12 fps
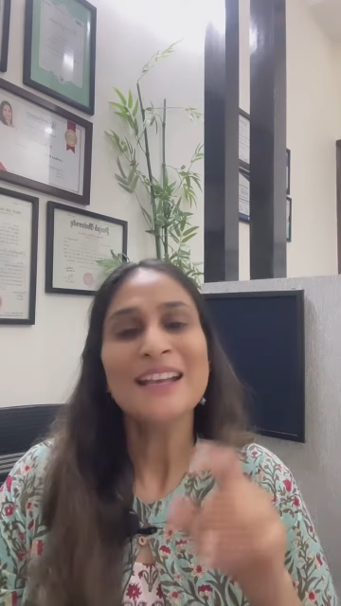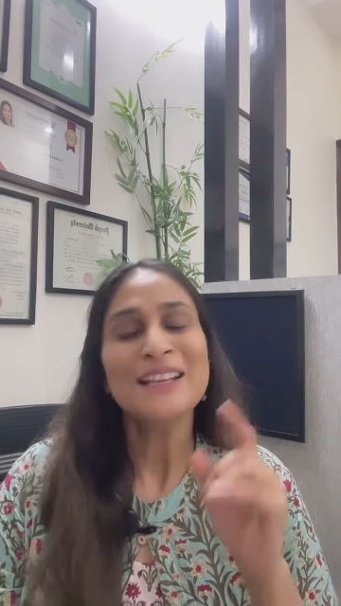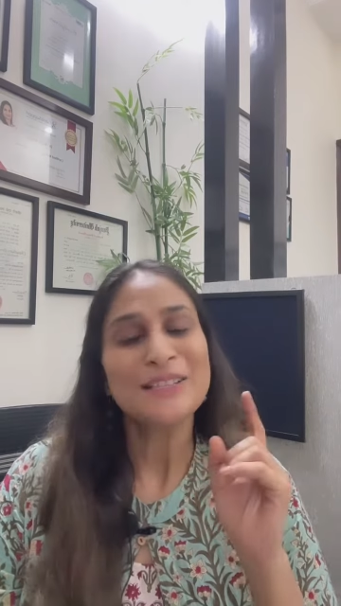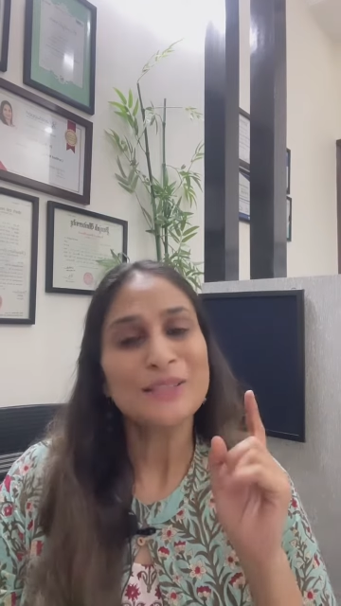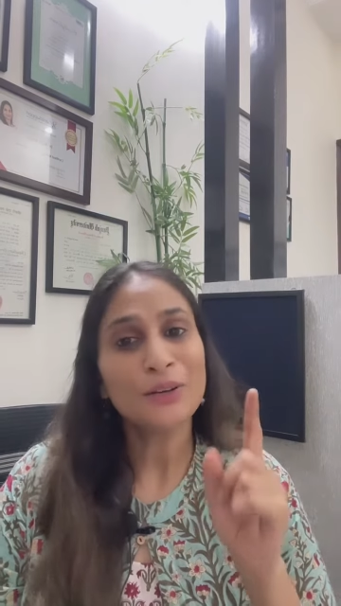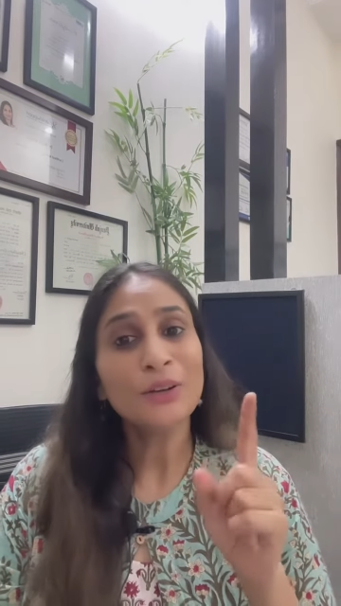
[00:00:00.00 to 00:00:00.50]

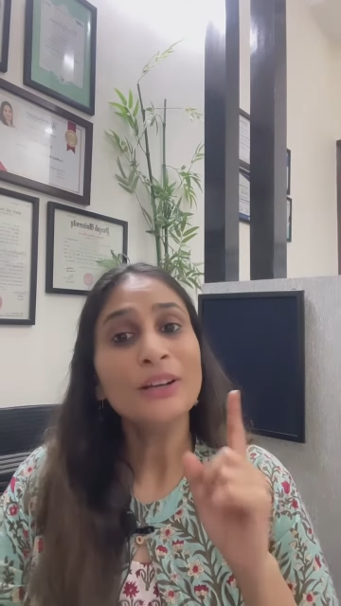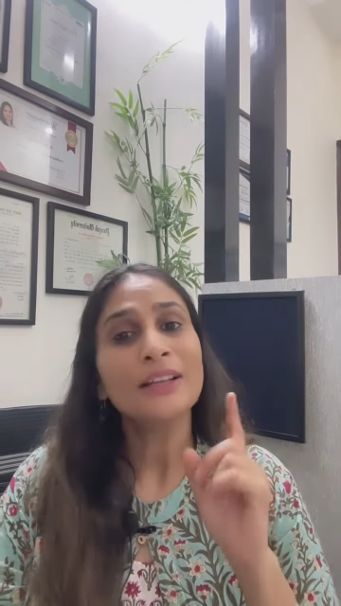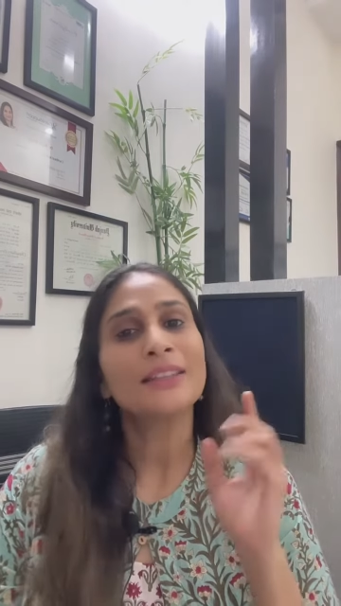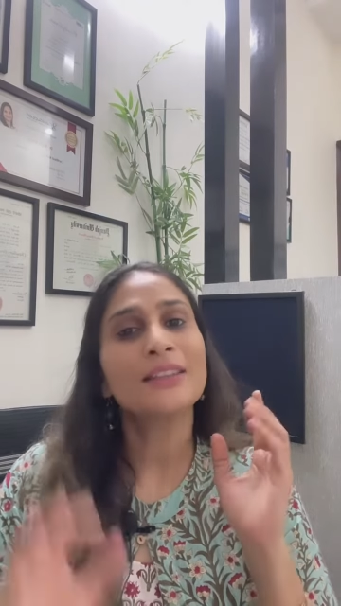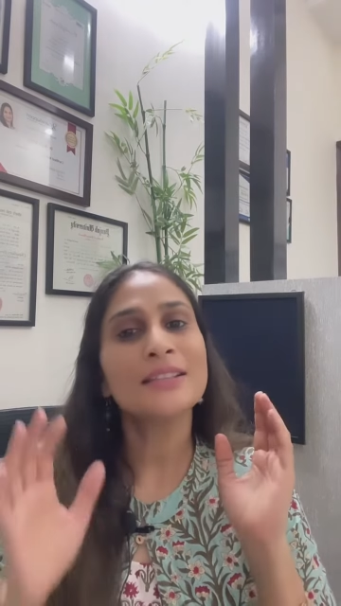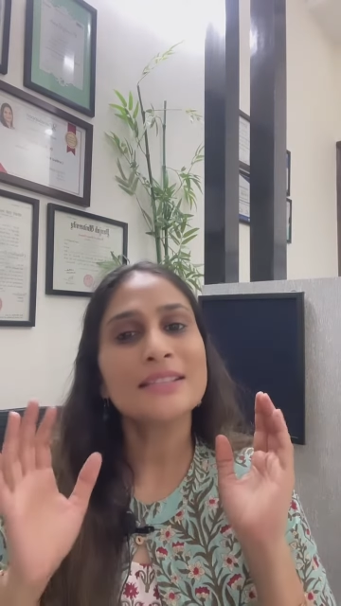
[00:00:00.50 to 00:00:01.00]
So
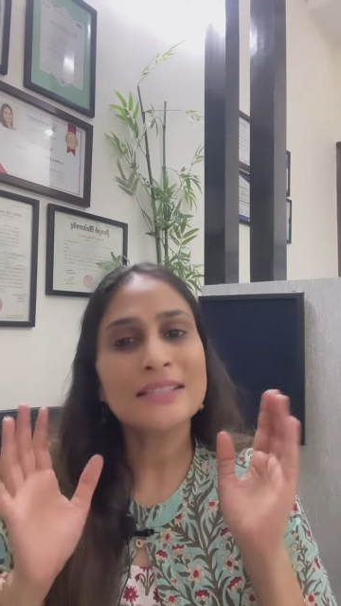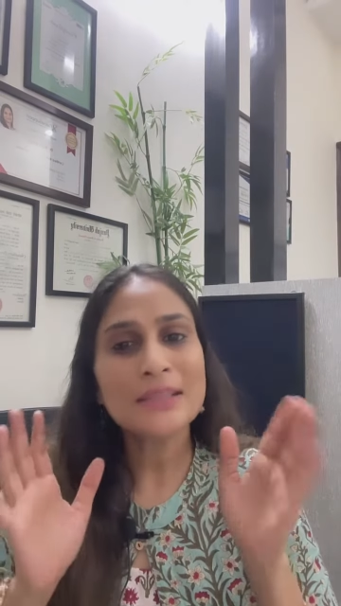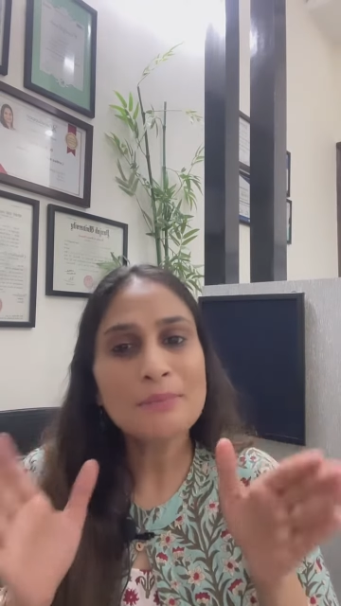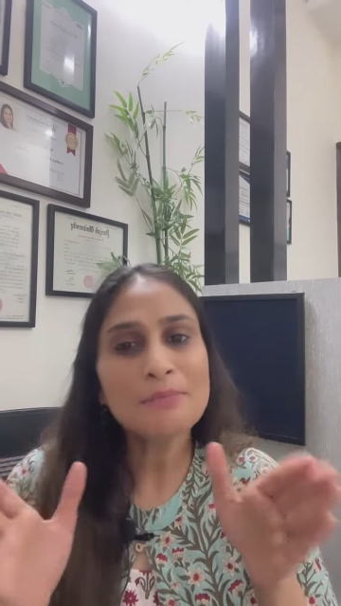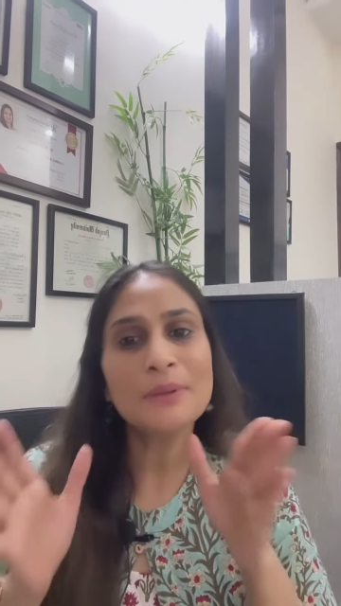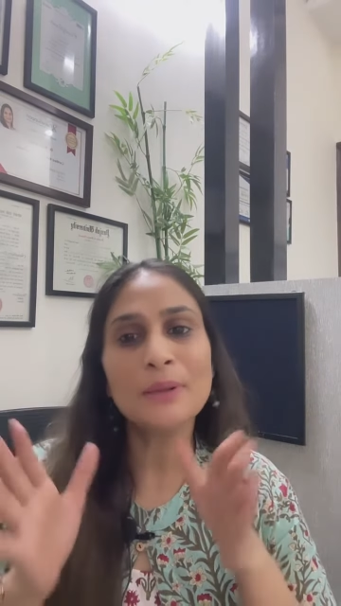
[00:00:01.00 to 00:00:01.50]
the
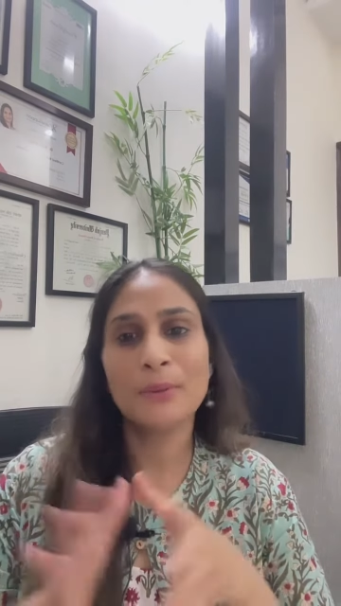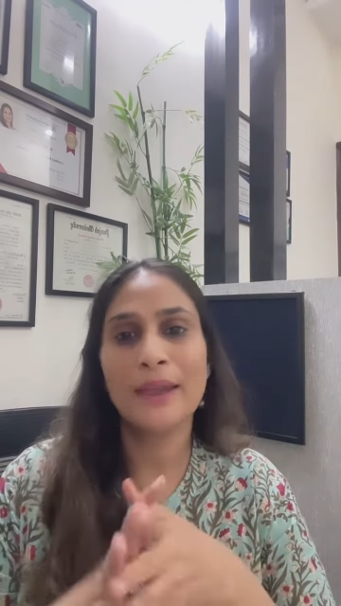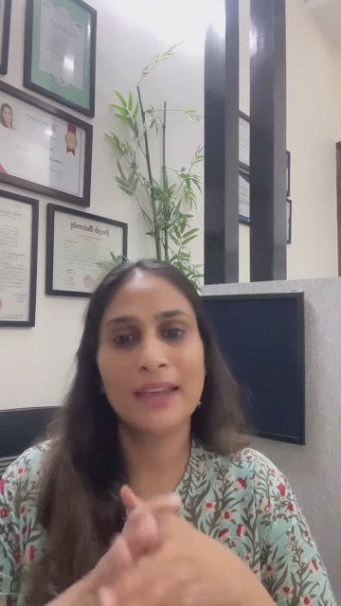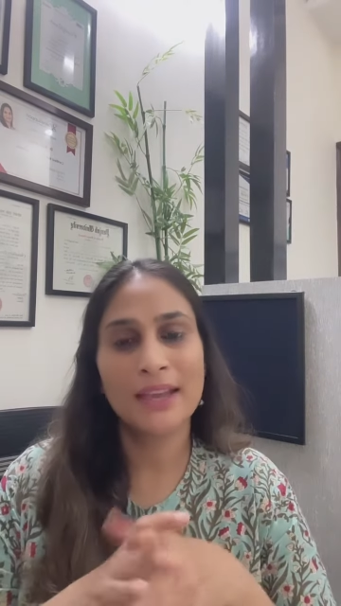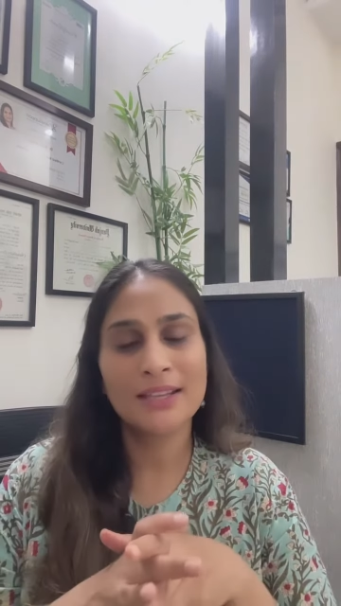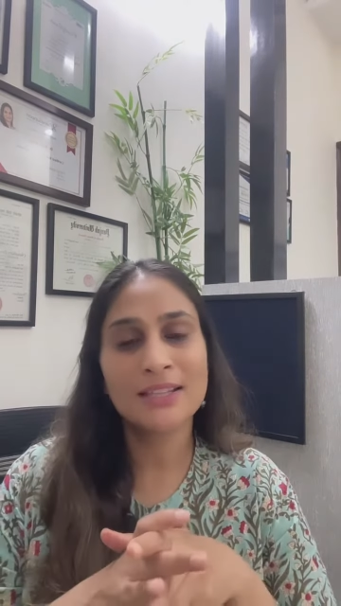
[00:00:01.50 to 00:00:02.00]
simple
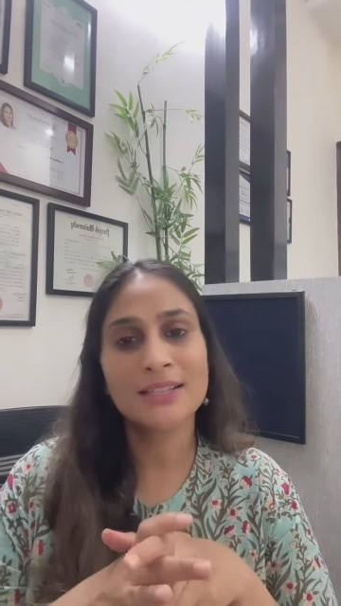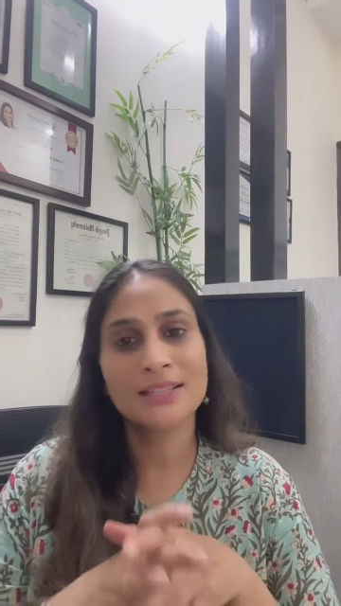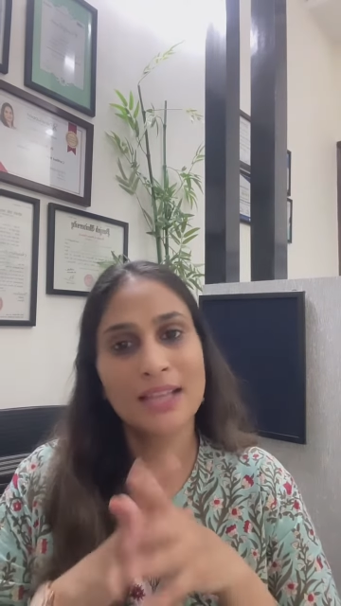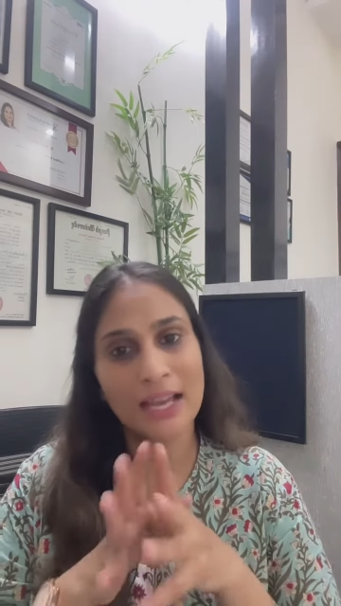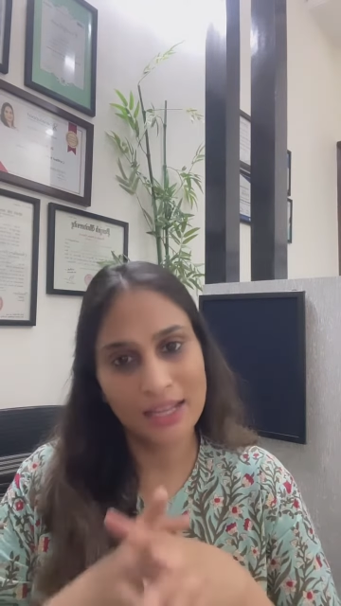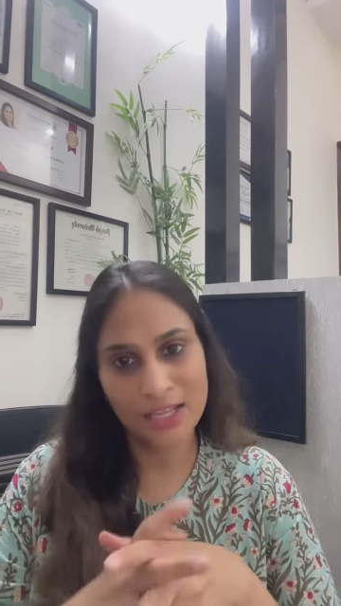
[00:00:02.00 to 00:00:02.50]
way is
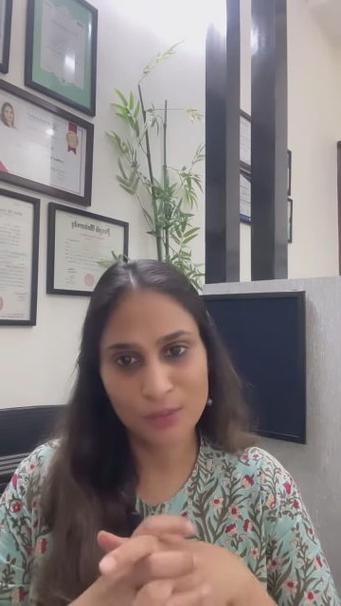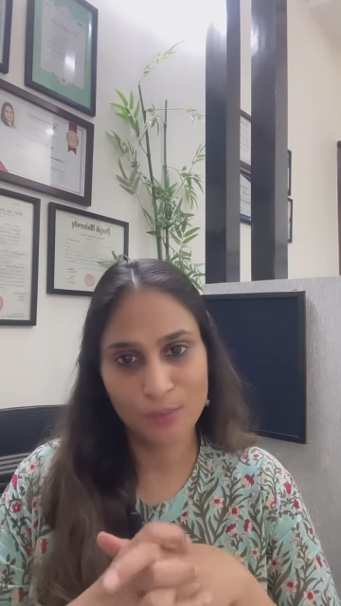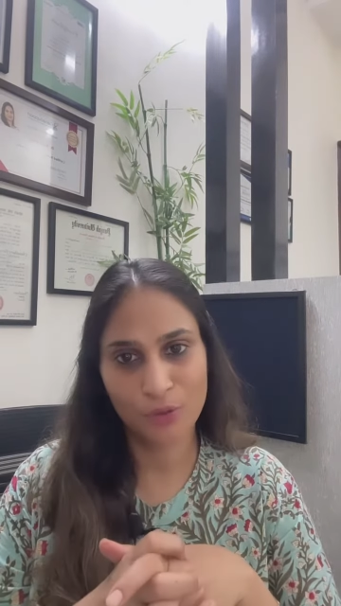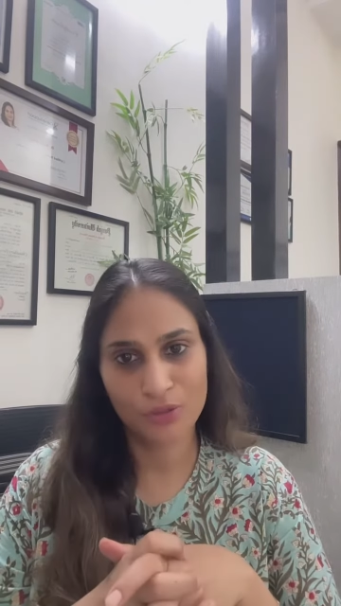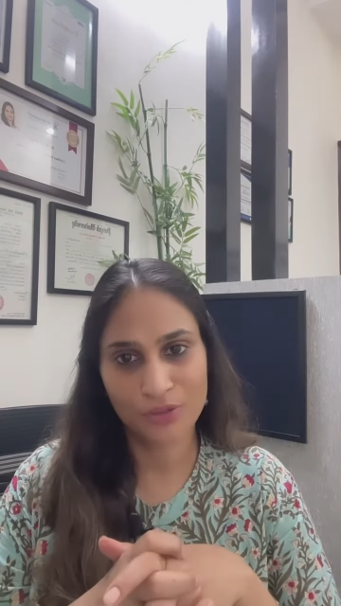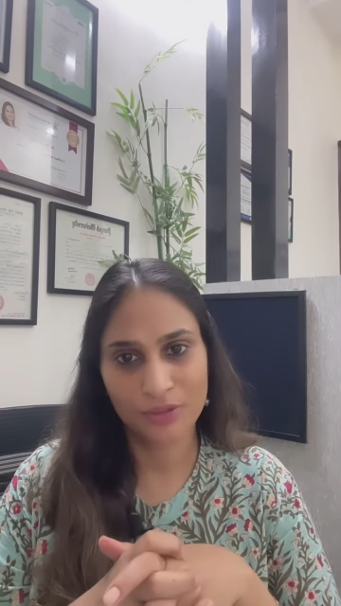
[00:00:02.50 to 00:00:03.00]
sun
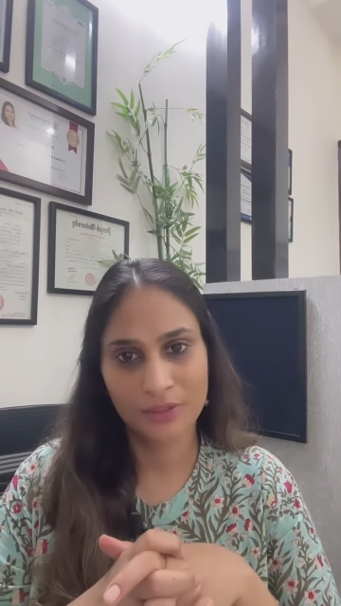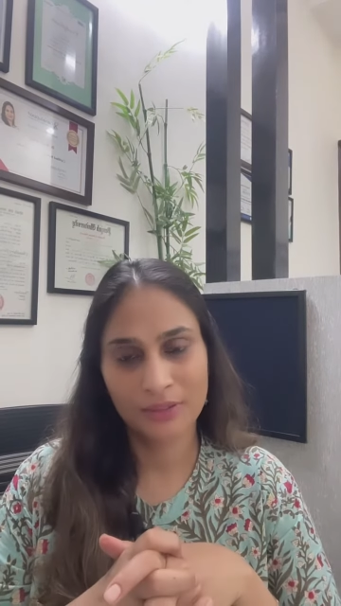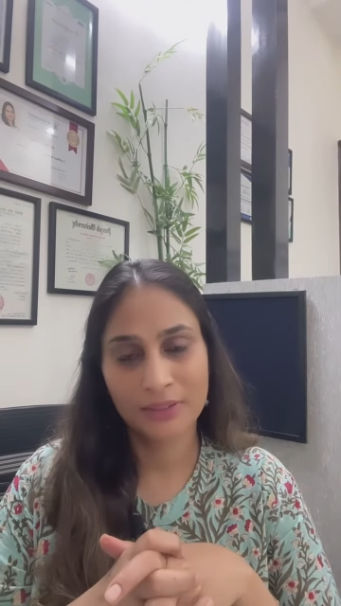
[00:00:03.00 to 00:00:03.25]
exposure.